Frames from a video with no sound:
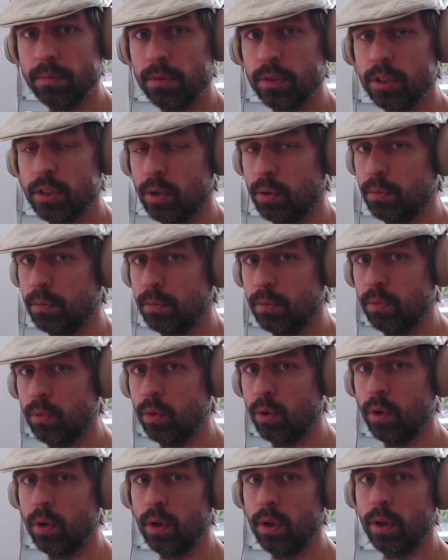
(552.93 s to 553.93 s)
So you
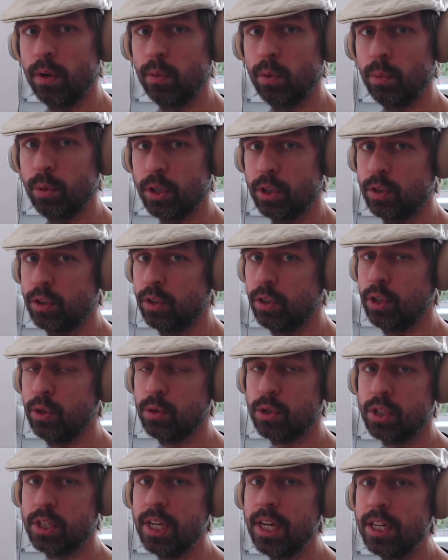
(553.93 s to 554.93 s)
would
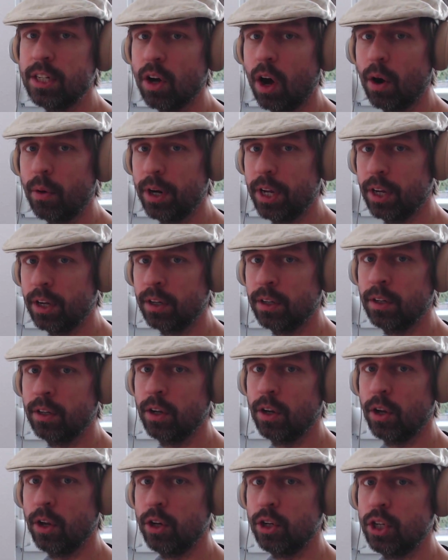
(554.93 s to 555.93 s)
use D
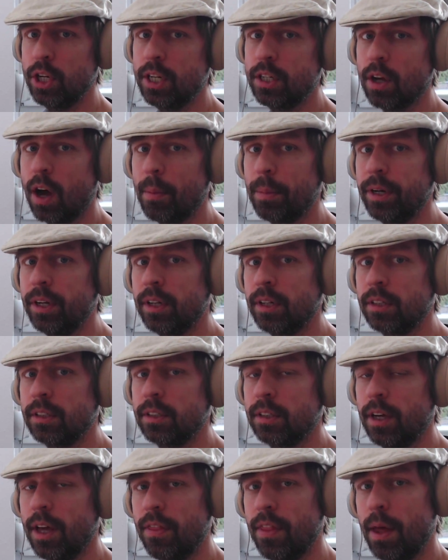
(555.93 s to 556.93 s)
Dorian, G dominant,
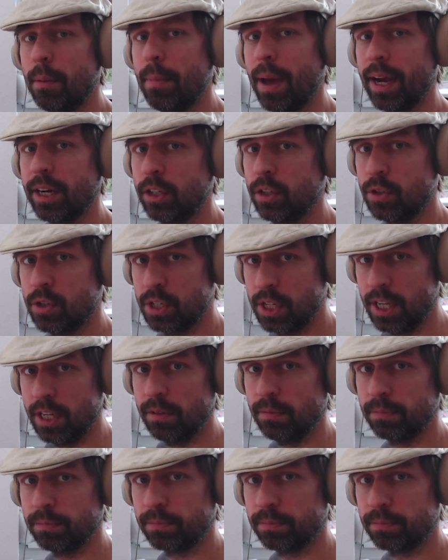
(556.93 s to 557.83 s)
and then back to C.